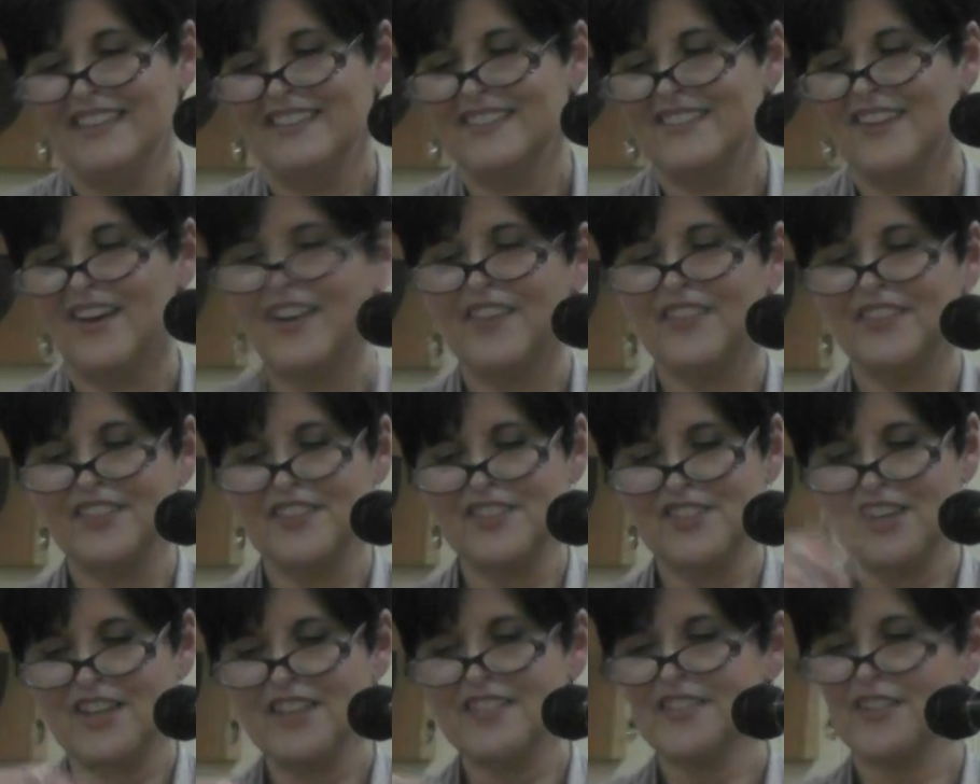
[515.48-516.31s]
Not the
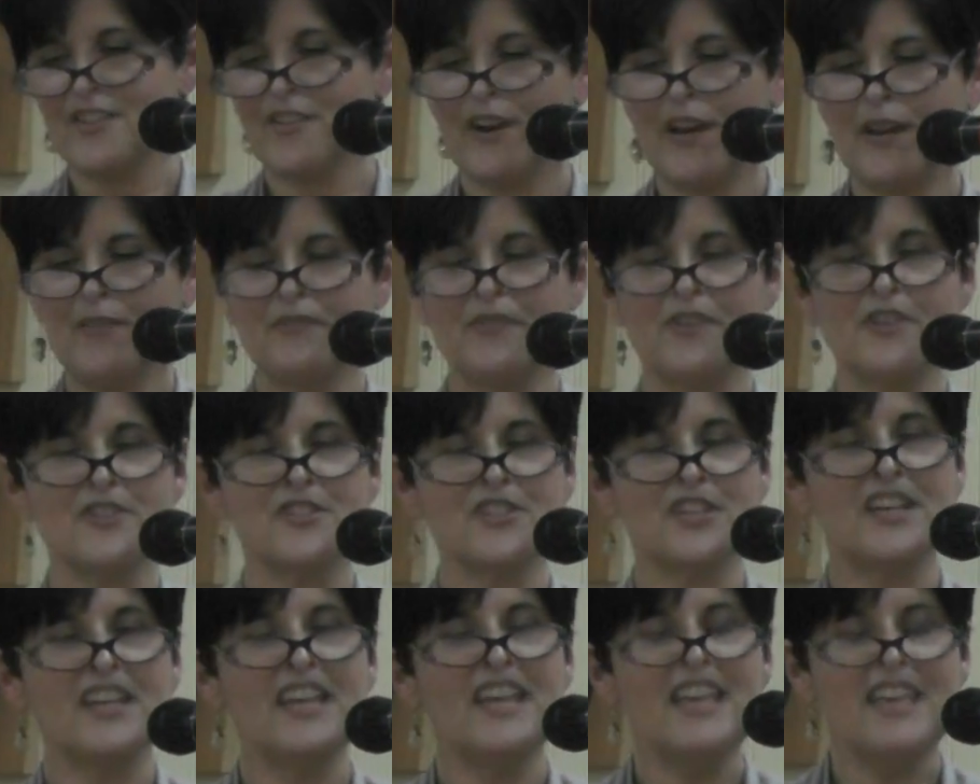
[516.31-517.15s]
Jason Crabb
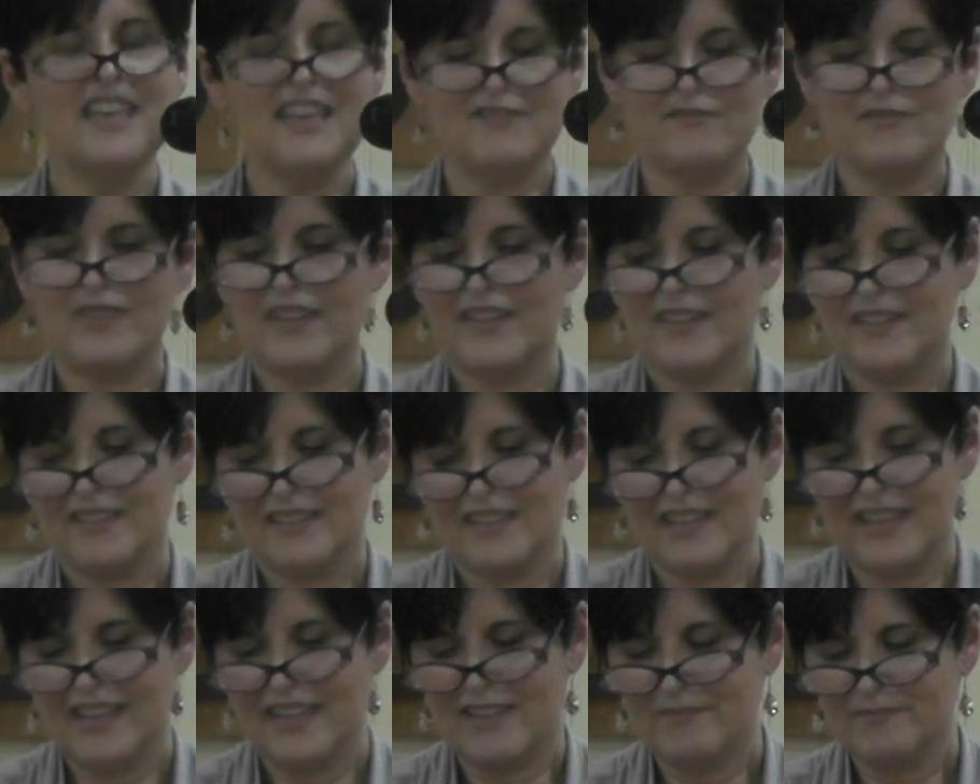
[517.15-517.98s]
version, but
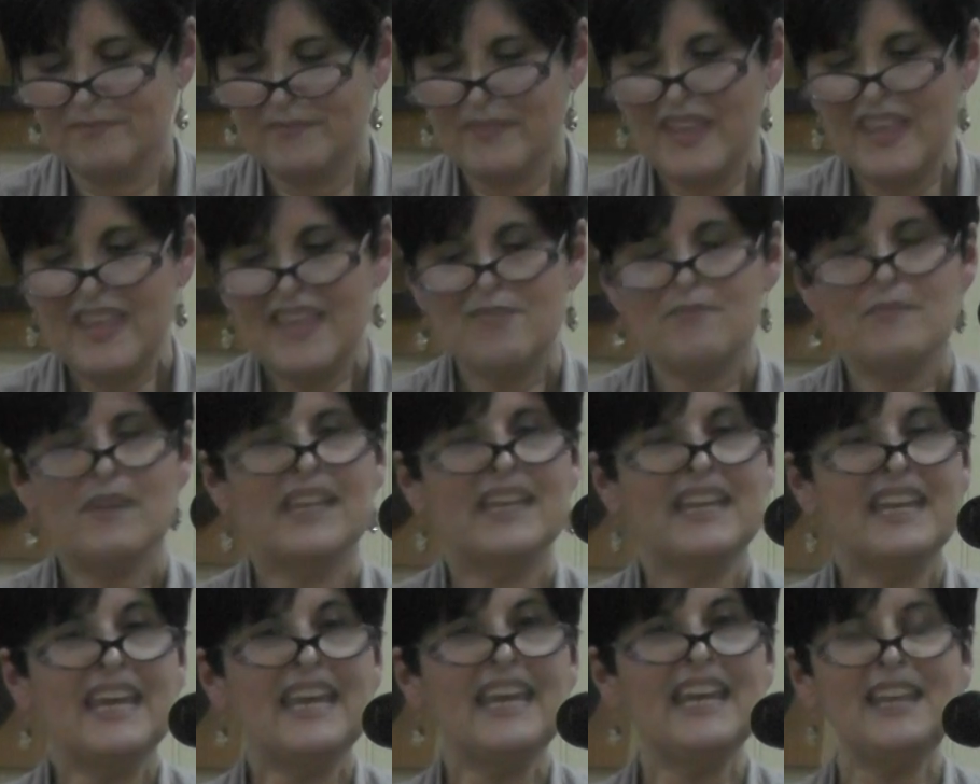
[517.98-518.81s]

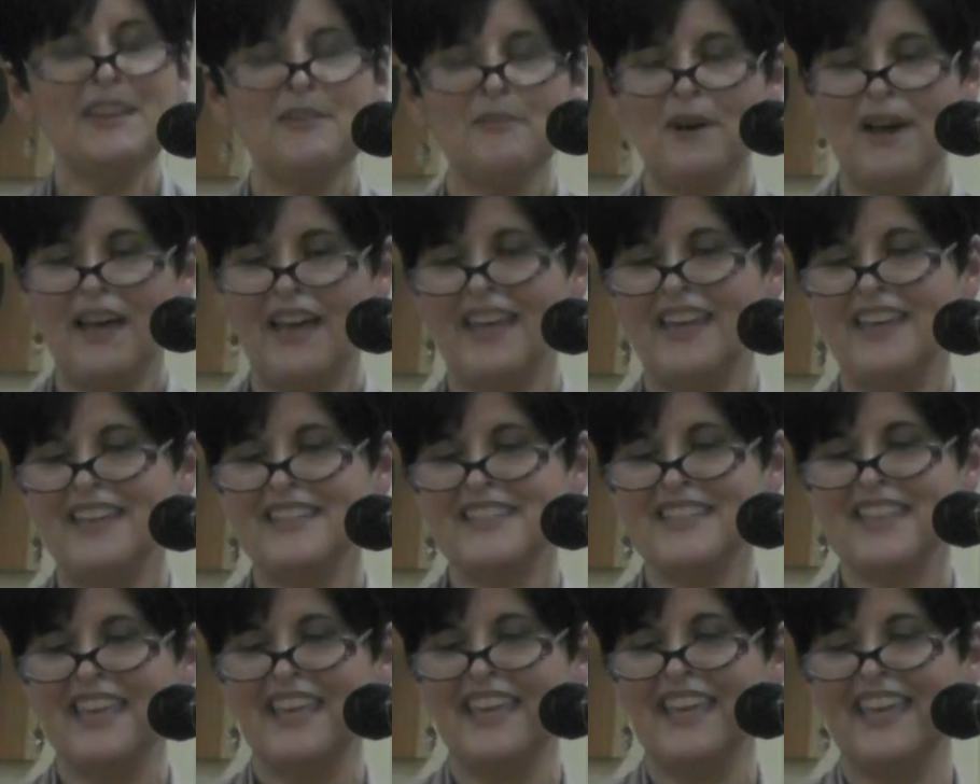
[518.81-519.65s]

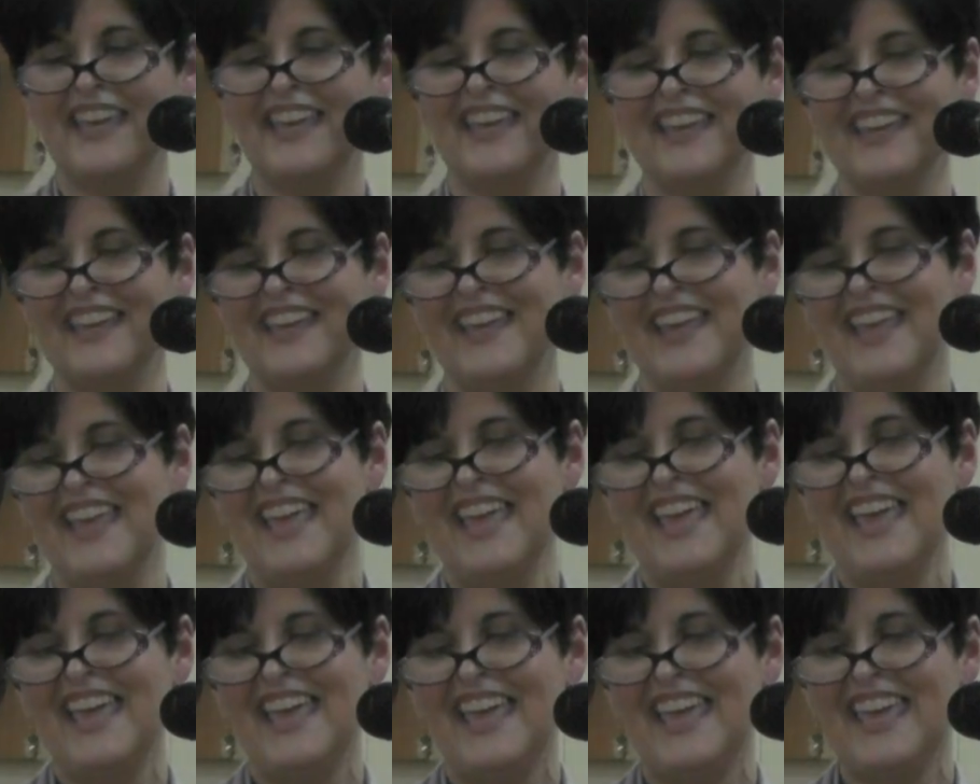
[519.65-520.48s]
anyways,
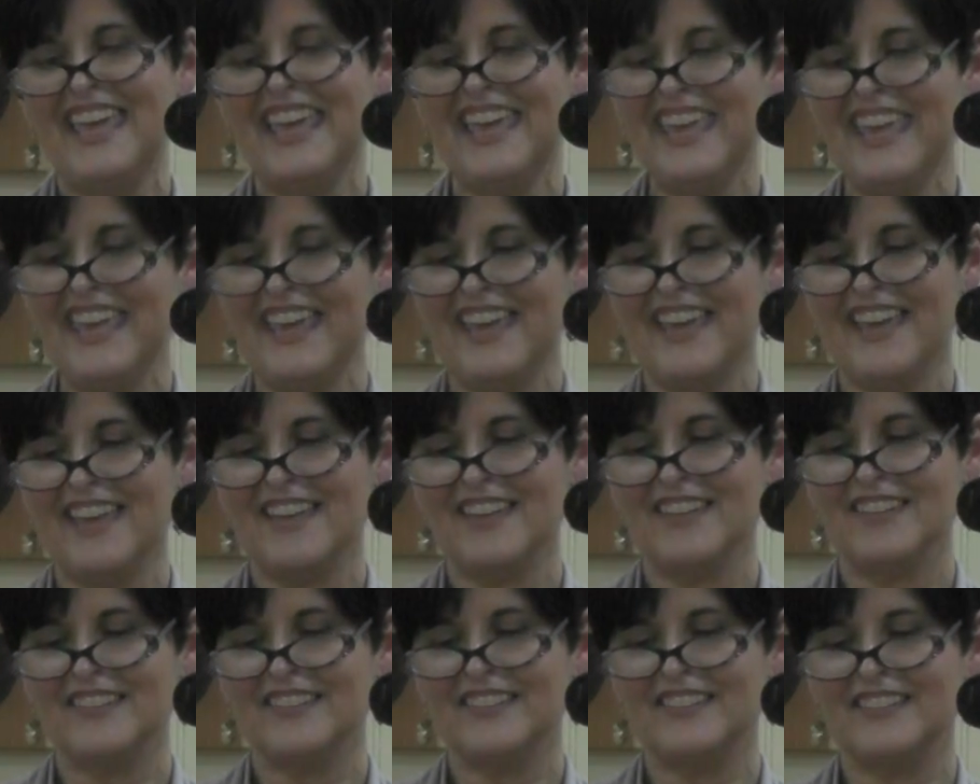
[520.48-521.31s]

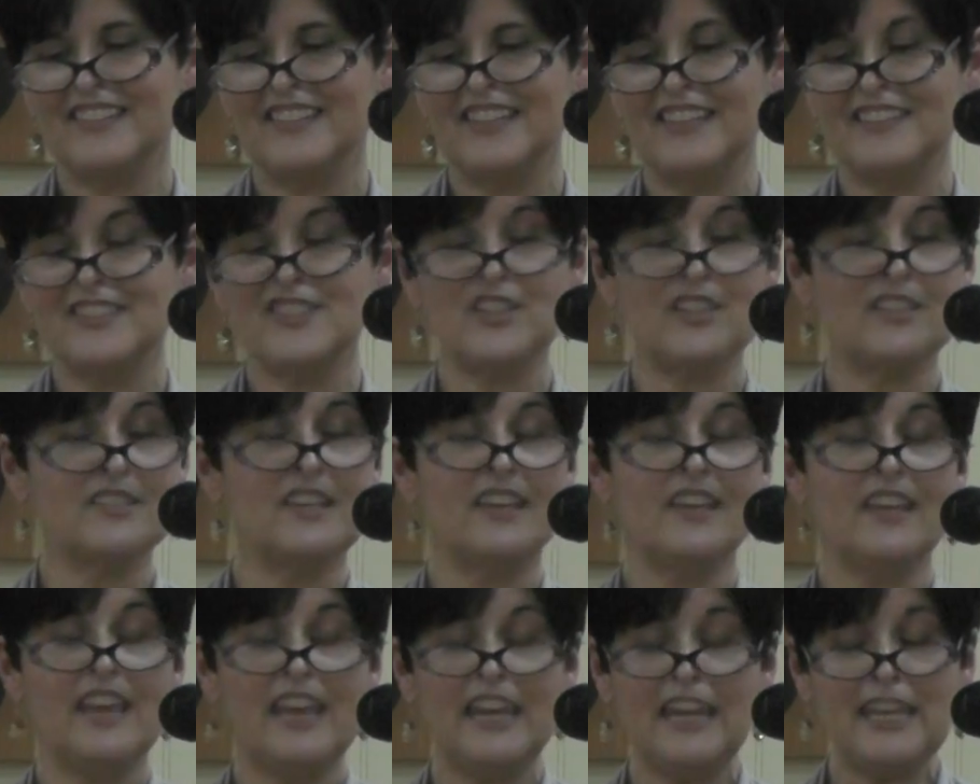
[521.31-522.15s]

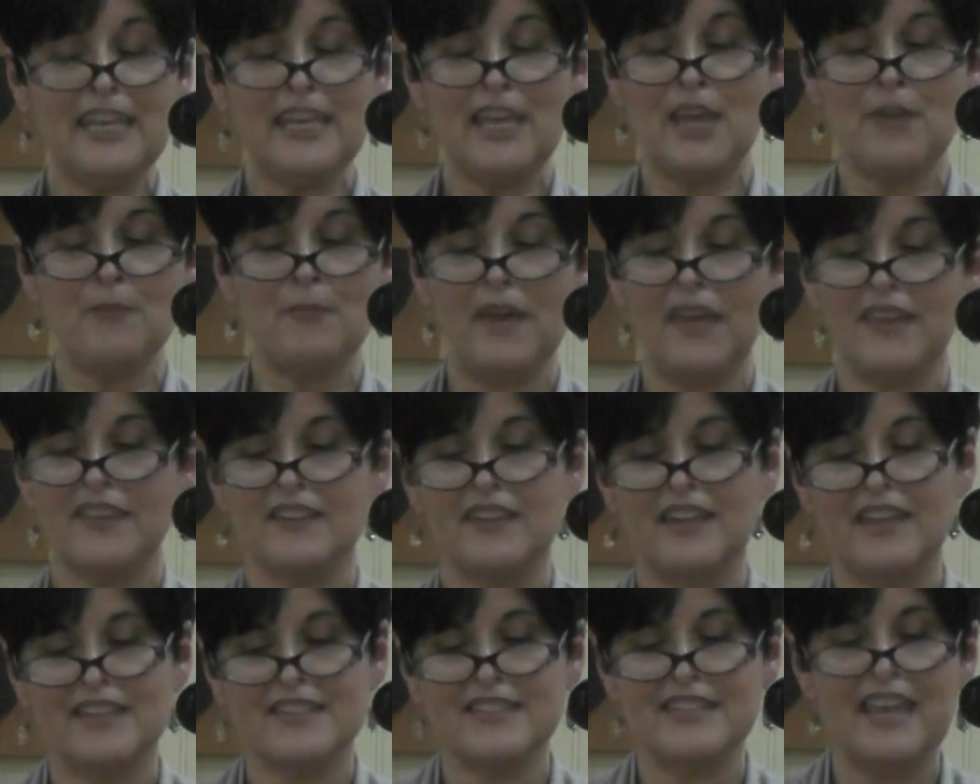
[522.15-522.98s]
Eddie came back the
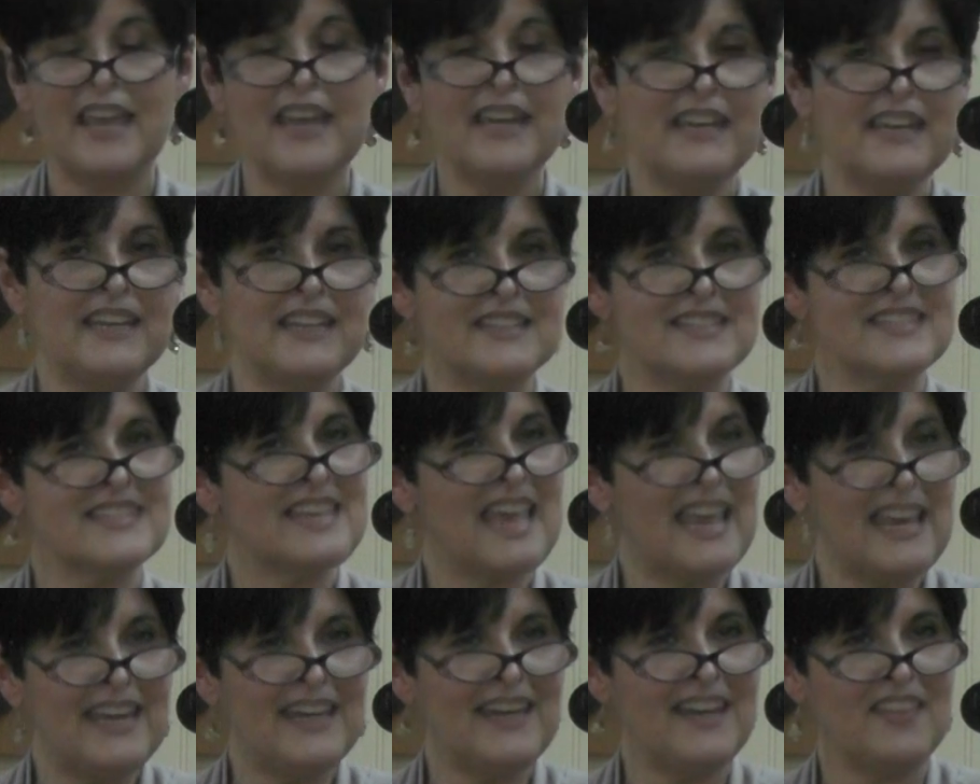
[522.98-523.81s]
next day and didn't
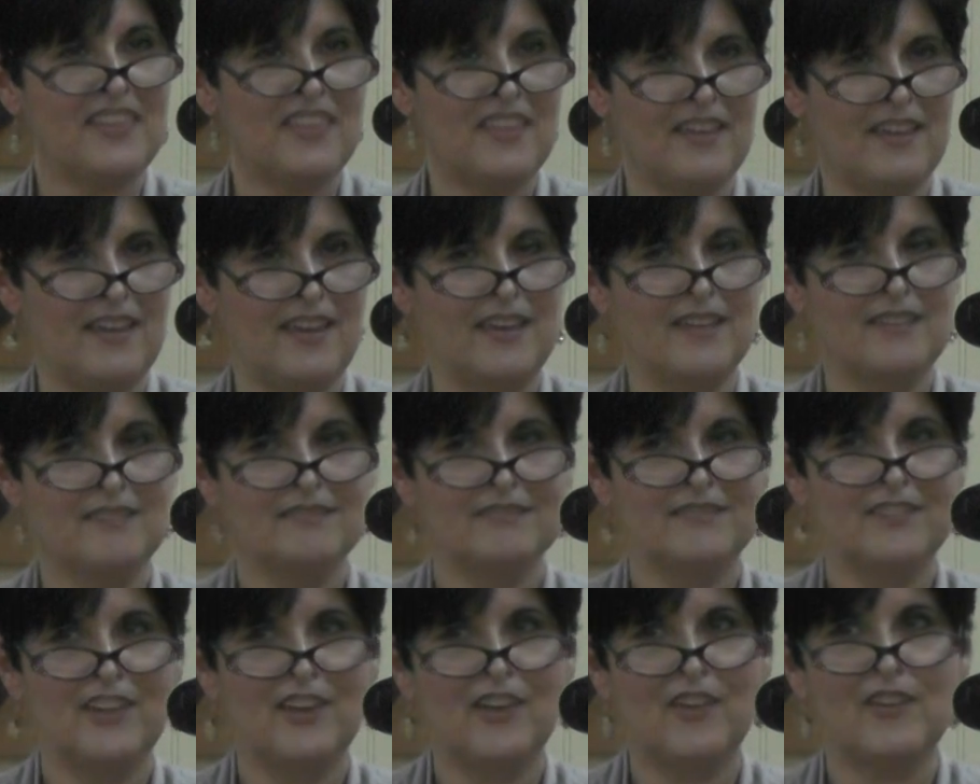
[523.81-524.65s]
say anything,
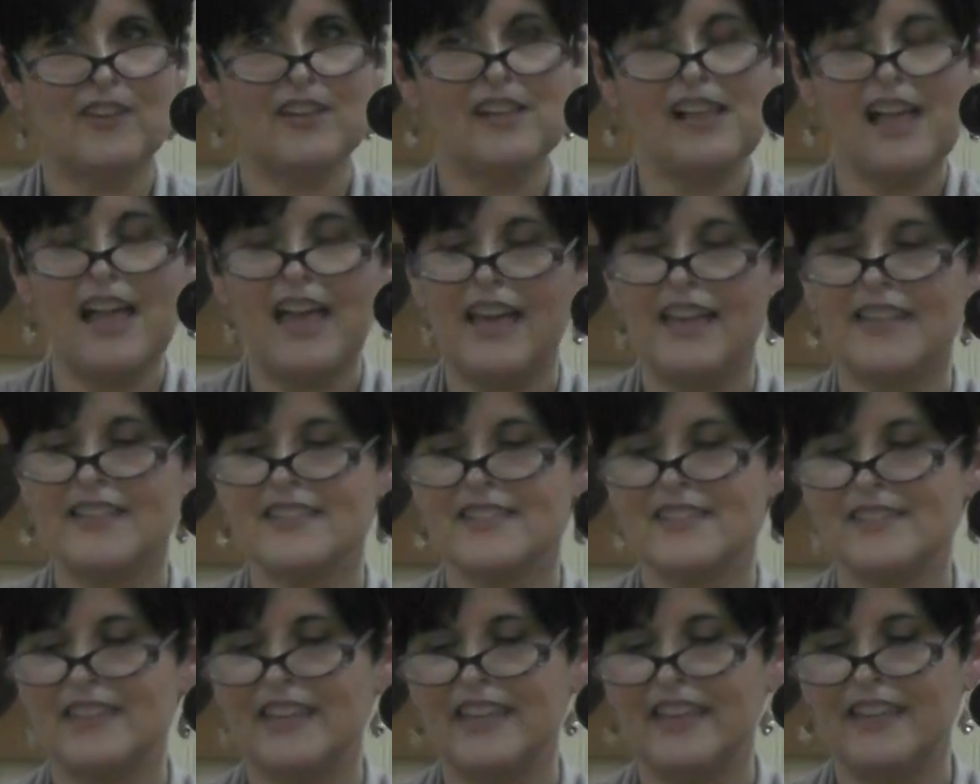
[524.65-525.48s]
in class,
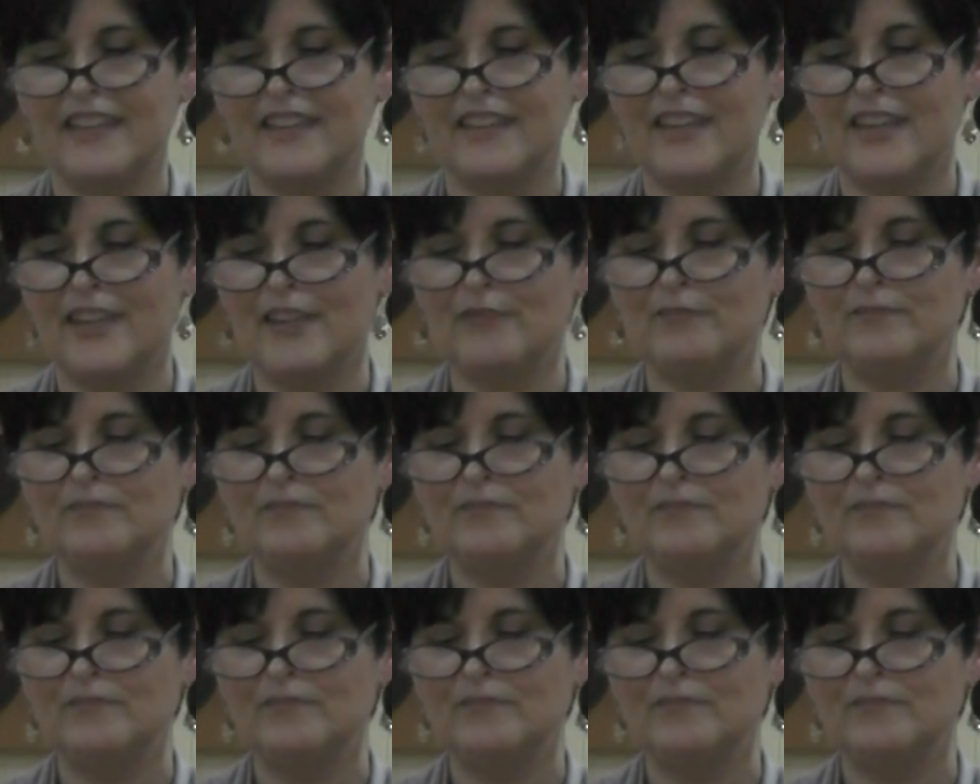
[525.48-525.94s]
and